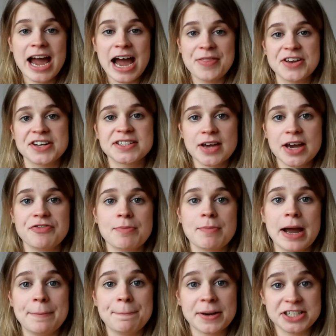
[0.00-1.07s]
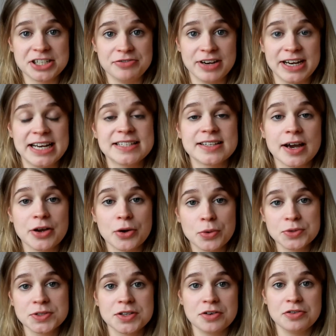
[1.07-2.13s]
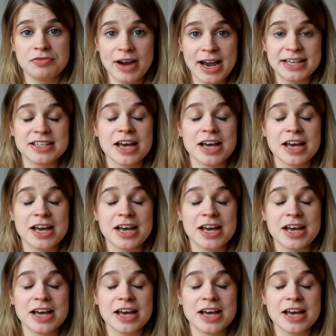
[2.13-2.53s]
And then aside from my buddy reads, I also read